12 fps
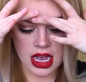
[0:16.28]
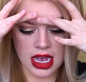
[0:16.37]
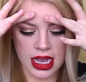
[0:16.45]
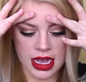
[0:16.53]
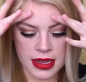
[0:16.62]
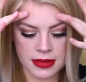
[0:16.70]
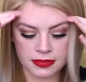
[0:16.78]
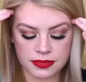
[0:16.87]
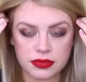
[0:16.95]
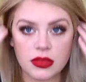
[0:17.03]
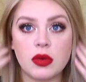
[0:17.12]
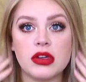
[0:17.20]

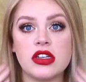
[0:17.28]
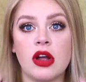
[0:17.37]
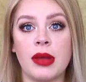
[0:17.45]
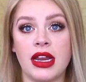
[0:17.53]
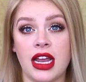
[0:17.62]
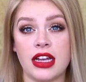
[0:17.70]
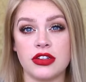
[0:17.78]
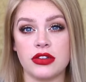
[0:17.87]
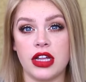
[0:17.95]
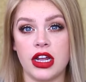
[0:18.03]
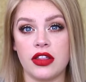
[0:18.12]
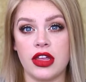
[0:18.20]
was all my natural
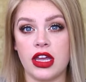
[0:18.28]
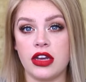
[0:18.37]
hair that